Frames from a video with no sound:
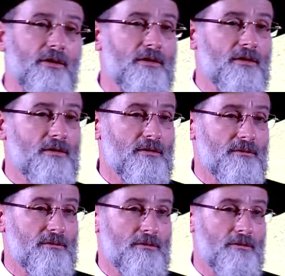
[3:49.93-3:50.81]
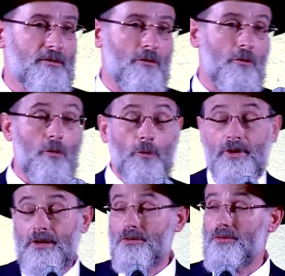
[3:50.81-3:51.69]
it, or
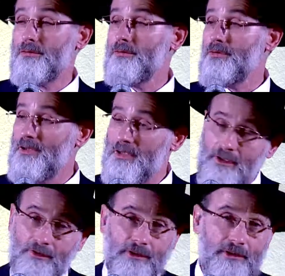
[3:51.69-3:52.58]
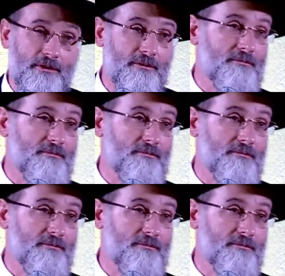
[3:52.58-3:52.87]
we can choose to hear it.